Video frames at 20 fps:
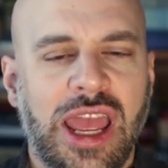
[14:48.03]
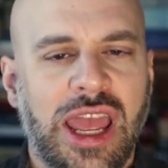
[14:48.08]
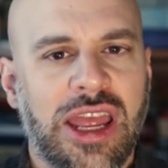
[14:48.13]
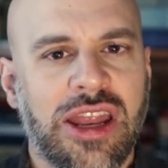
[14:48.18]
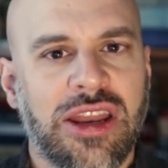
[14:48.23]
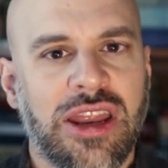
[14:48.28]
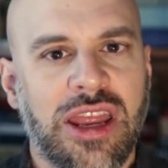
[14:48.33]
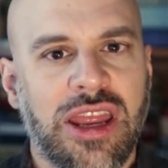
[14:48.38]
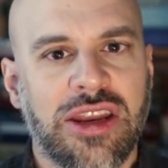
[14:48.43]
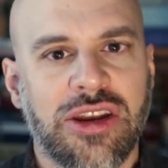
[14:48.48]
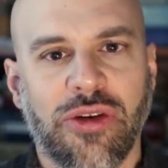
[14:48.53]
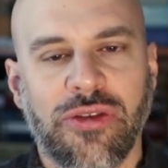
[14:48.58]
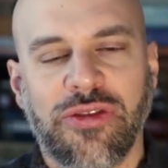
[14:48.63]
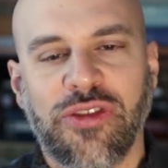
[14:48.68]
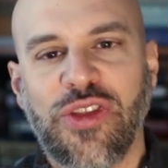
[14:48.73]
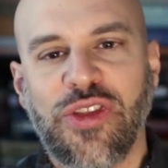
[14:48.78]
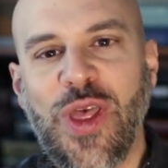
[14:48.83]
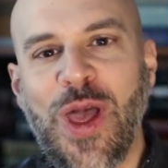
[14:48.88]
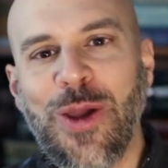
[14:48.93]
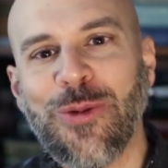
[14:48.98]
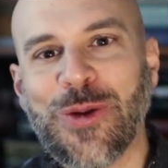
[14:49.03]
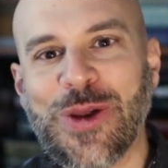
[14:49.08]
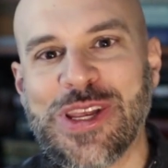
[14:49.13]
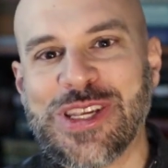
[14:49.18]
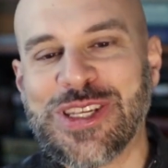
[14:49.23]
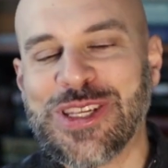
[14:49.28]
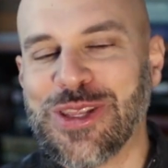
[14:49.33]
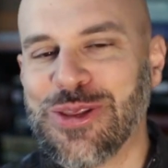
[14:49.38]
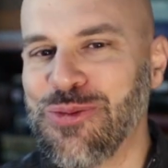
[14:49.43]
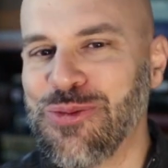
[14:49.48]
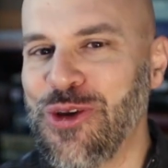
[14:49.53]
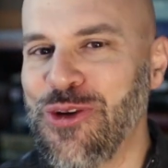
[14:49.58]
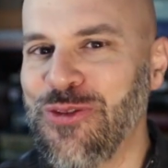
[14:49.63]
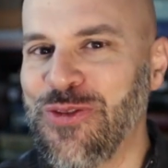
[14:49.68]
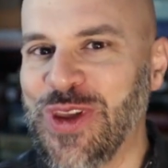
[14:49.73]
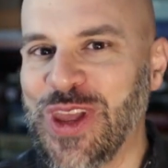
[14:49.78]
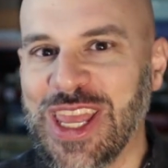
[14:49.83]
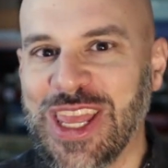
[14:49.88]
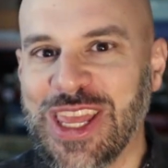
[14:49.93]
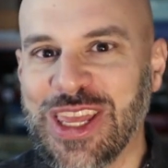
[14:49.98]
And, you know, for that reason, the
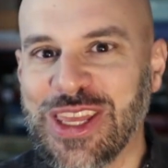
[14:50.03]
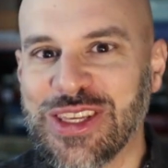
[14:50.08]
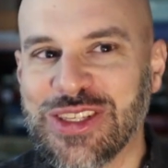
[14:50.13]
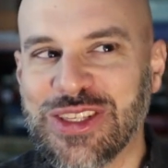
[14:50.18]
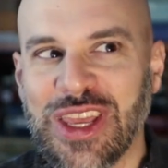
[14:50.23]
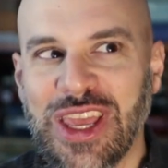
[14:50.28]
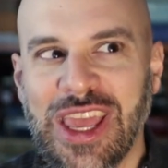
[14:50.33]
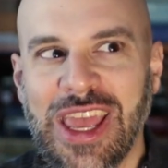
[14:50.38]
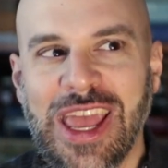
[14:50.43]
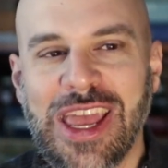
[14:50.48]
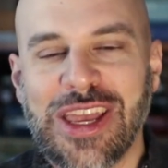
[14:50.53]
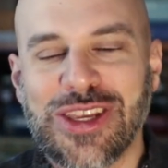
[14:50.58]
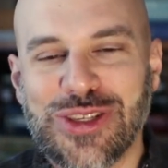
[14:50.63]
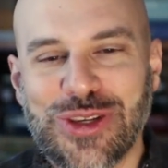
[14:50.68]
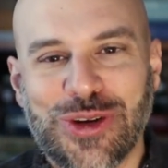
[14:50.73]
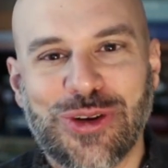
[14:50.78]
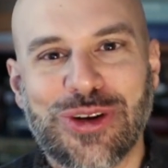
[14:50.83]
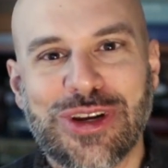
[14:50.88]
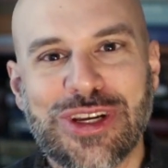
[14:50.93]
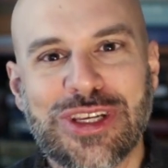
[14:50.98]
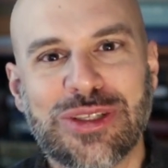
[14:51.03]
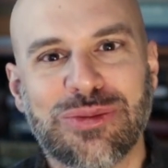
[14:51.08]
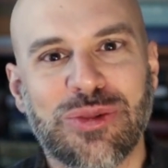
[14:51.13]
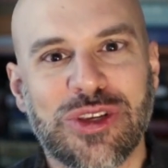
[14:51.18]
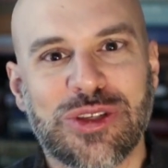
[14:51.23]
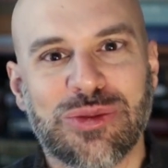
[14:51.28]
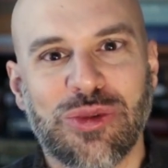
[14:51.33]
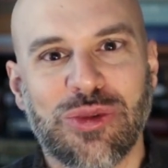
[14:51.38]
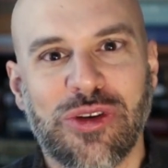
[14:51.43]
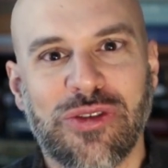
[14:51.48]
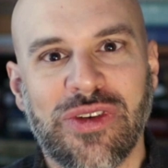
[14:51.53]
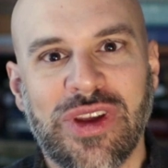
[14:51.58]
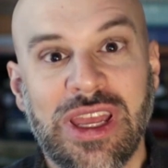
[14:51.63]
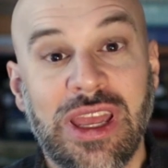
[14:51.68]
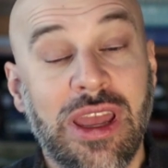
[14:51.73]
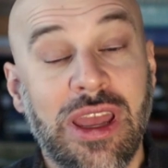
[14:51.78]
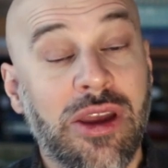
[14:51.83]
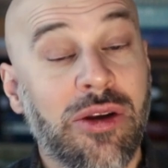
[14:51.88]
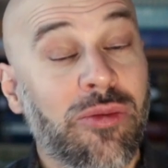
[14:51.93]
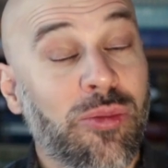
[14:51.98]
movie is, as a Christmas
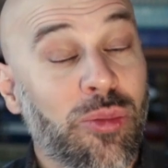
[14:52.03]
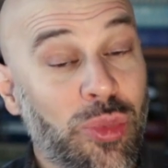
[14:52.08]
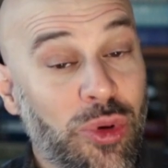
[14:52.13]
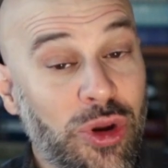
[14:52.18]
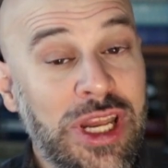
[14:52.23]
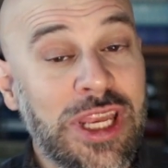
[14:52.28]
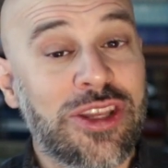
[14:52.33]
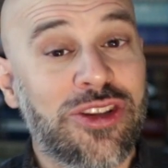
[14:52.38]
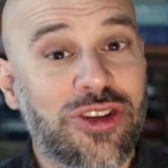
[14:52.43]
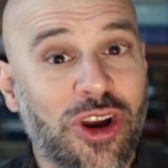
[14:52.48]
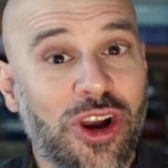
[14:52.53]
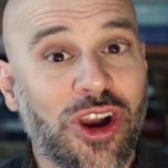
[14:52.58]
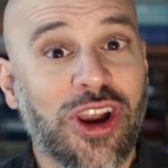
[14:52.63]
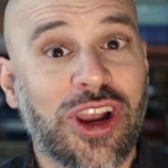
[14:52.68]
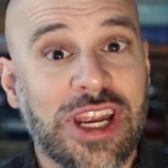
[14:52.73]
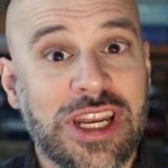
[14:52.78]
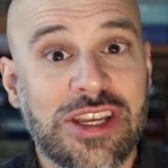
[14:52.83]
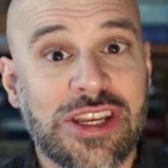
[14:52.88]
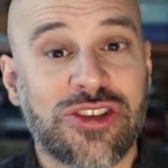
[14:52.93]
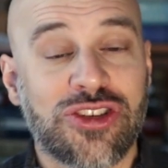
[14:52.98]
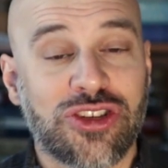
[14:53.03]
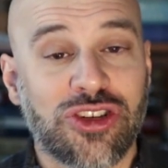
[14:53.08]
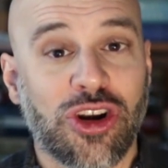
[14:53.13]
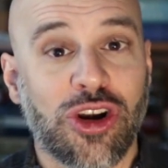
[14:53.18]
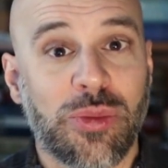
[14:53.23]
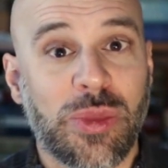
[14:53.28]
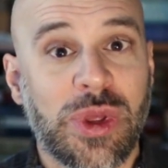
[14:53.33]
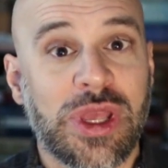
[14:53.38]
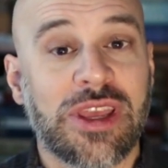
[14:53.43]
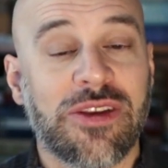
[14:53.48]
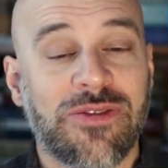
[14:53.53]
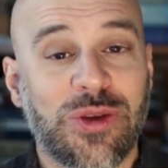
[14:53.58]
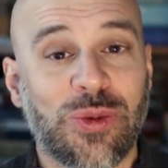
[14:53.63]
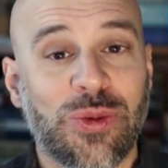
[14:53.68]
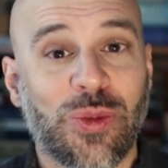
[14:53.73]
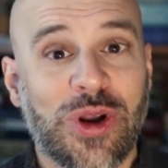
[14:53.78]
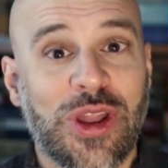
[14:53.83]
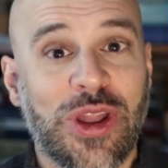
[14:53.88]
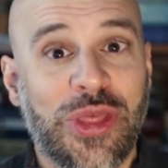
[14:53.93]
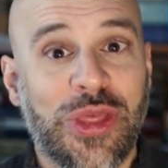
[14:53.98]
movie, pretty dark and disturbing if you
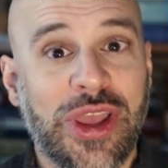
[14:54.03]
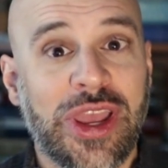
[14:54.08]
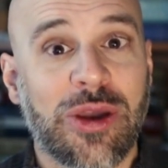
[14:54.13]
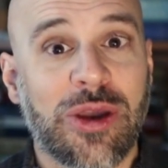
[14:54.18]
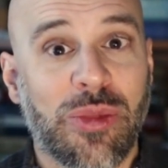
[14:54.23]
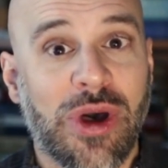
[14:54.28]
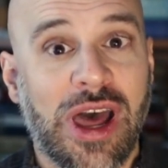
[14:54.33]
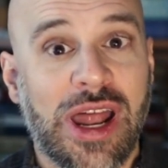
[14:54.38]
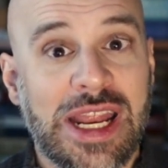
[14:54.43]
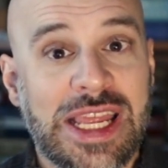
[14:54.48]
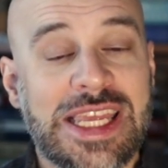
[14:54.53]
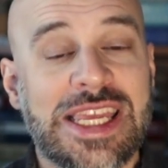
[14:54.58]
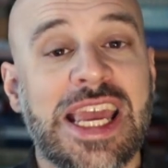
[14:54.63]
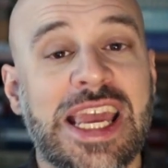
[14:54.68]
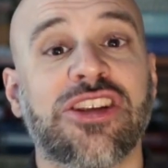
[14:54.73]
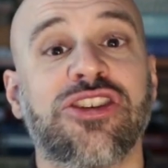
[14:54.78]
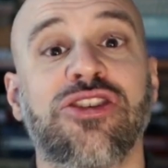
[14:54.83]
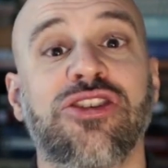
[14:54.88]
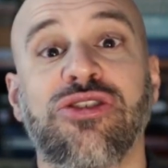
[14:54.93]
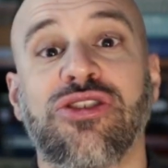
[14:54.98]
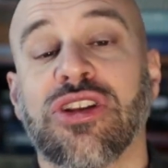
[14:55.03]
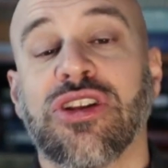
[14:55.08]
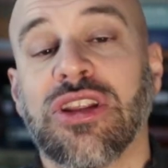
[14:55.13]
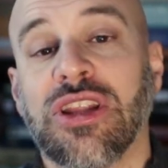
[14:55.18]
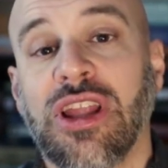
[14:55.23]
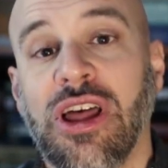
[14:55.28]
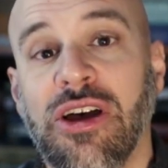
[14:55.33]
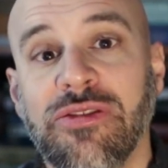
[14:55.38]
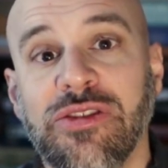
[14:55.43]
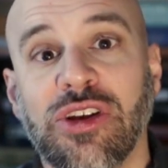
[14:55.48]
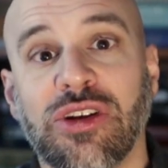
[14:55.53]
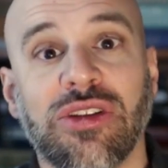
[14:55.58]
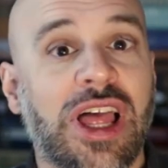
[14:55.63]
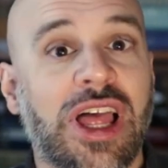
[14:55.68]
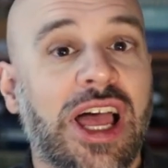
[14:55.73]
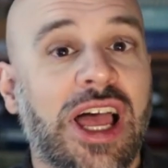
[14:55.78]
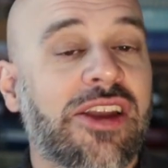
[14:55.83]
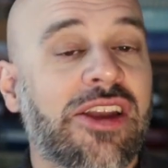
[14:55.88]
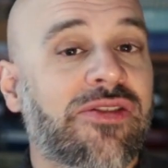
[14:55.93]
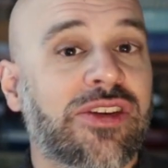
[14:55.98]
want to think about it. Yes, you should love your
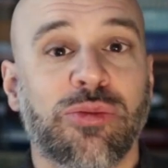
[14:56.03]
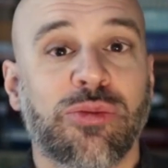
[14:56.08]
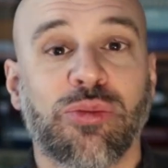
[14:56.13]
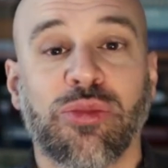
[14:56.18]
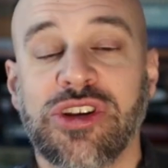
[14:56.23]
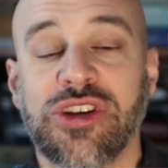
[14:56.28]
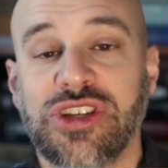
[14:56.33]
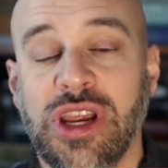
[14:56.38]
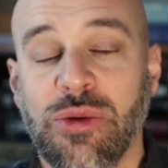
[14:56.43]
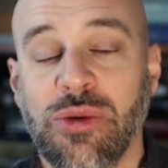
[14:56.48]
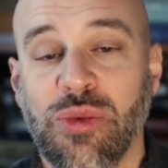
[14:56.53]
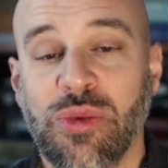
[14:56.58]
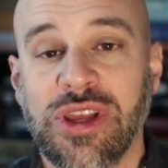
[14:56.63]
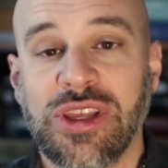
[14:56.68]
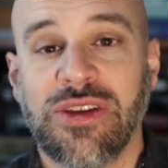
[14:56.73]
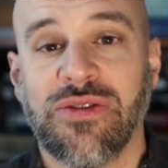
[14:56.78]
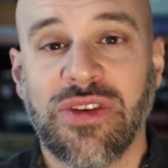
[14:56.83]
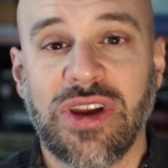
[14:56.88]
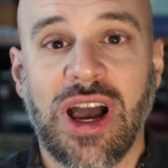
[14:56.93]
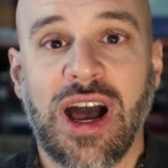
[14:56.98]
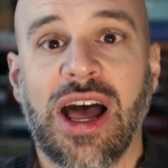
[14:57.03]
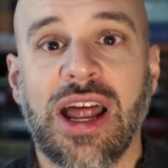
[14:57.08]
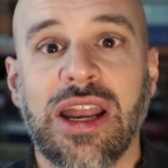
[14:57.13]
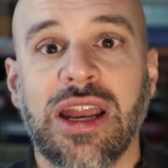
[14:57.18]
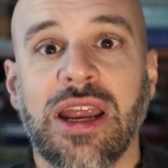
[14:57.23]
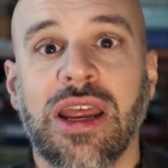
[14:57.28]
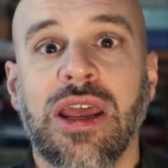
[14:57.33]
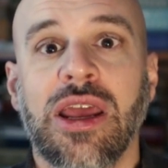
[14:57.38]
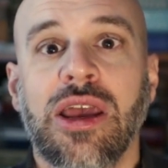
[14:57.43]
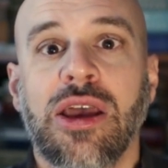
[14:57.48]
life and appreciate what you've got.